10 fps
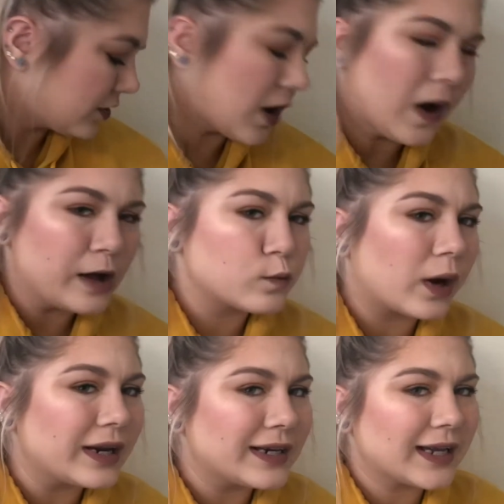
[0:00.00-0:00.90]
No, I
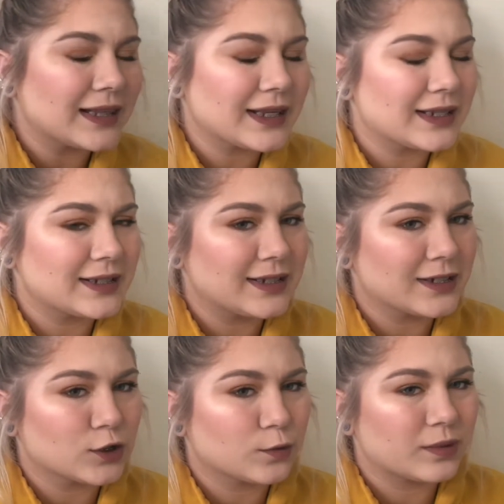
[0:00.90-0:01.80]
wanted to get the
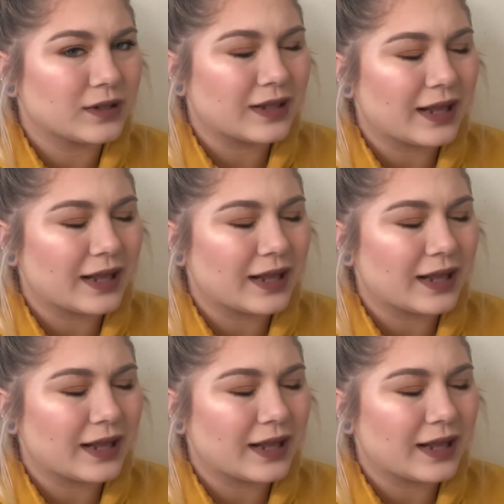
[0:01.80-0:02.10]
concealer, but